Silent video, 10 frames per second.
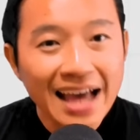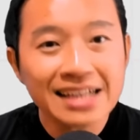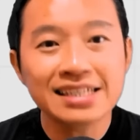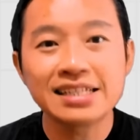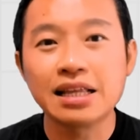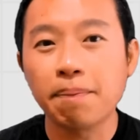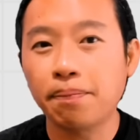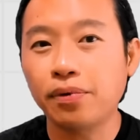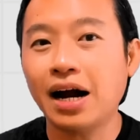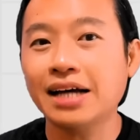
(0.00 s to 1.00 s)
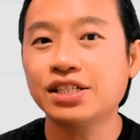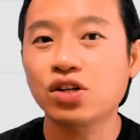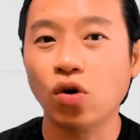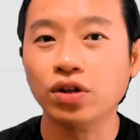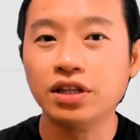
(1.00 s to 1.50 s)
As the
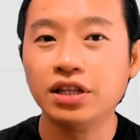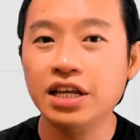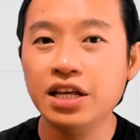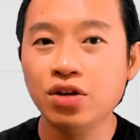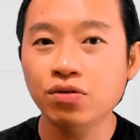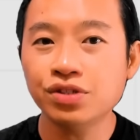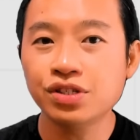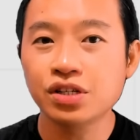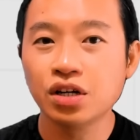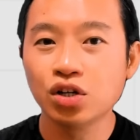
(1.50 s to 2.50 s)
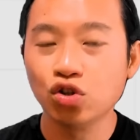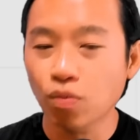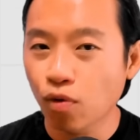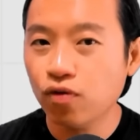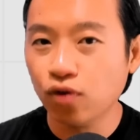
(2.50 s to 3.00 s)
price continues
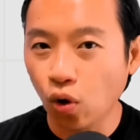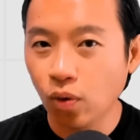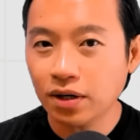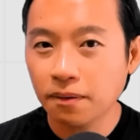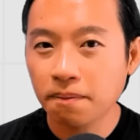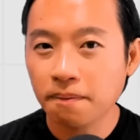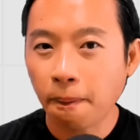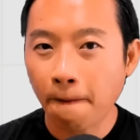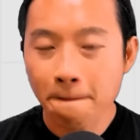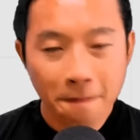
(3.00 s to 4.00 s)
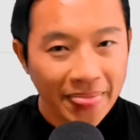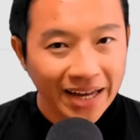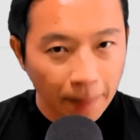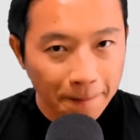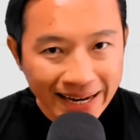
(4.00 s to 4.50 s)
to move lower,
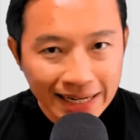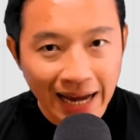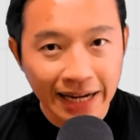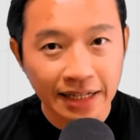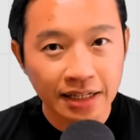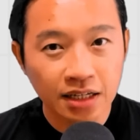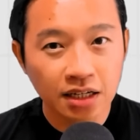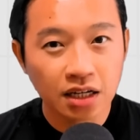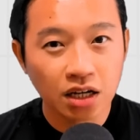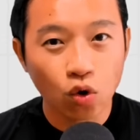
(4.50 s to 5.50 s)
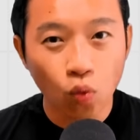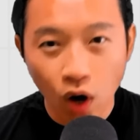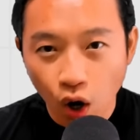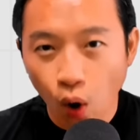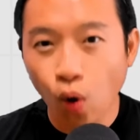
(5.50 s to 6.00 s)
the pink line
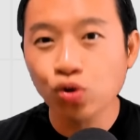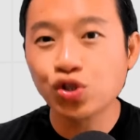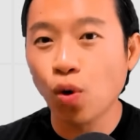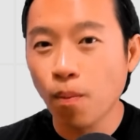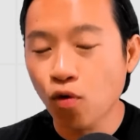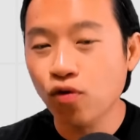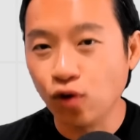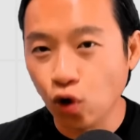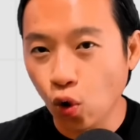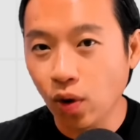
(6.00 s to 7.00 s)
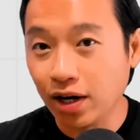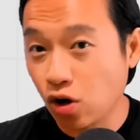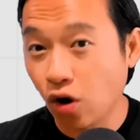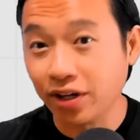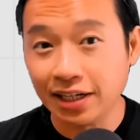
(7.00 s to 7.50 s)
will also move
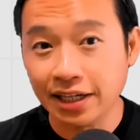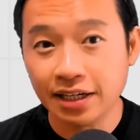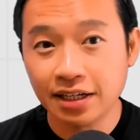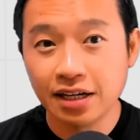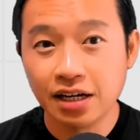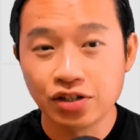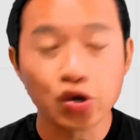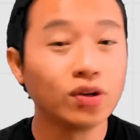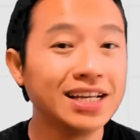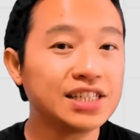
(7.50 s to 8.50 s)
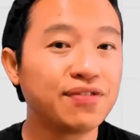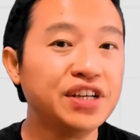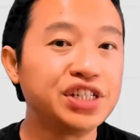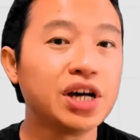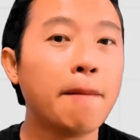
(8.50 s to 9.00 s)
lower accordingly. So
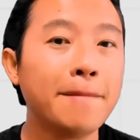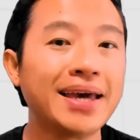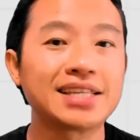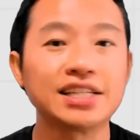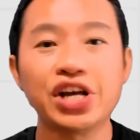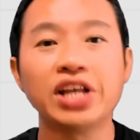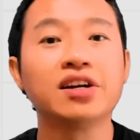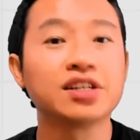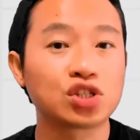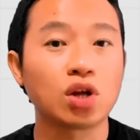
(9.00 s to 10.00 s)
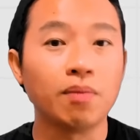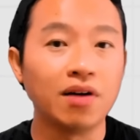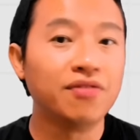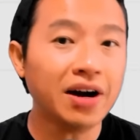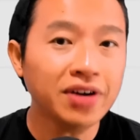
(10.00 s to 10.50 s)
this feature makes the Chandler
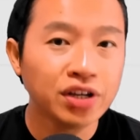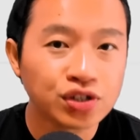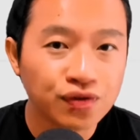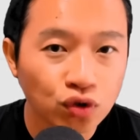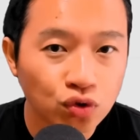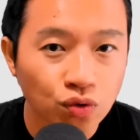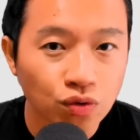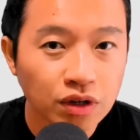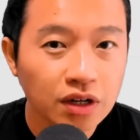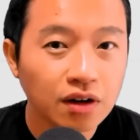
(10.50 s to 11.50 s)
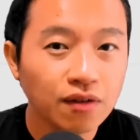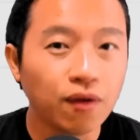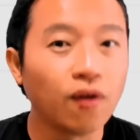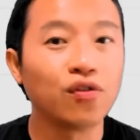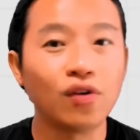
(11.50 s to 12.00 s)
stop a very useful tool
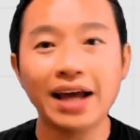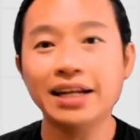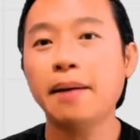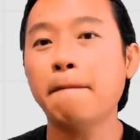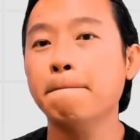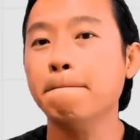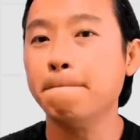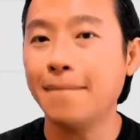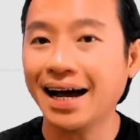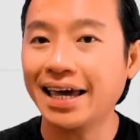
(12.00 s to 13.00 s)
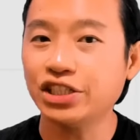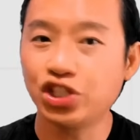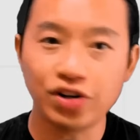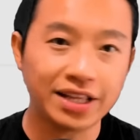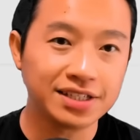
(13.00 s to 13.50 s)
for riding
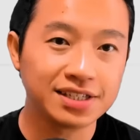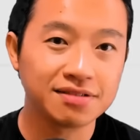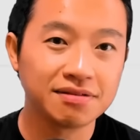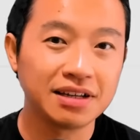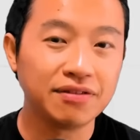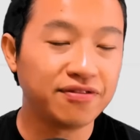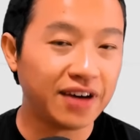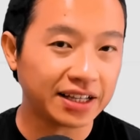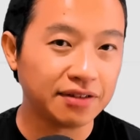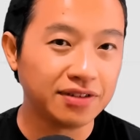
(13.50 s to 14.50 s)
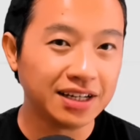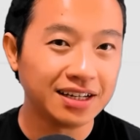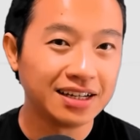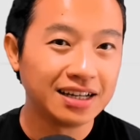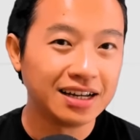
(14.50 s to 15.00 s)
market trends
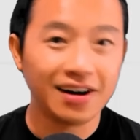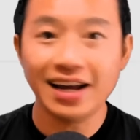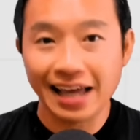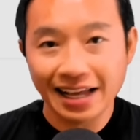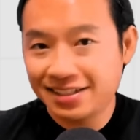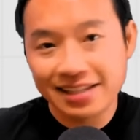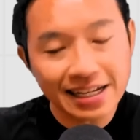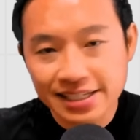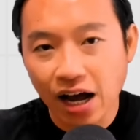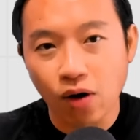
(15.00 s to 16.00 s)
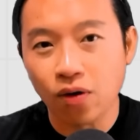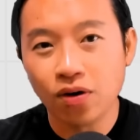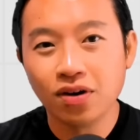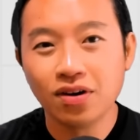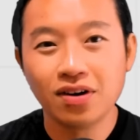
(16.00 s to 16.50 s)
effectively, right? That's
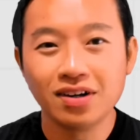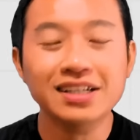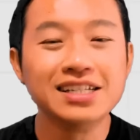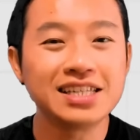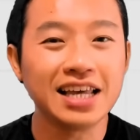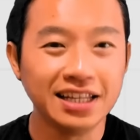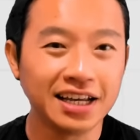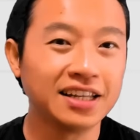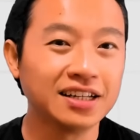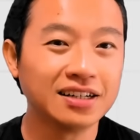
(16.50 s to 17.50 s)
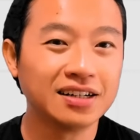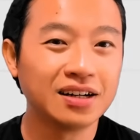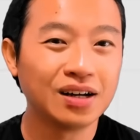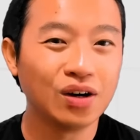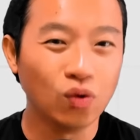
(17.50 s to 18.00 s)
how this
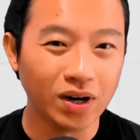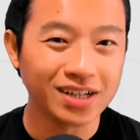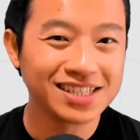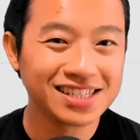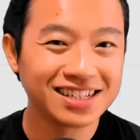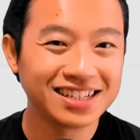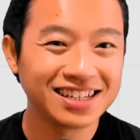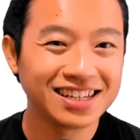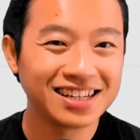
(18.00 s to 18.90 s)
indicator works.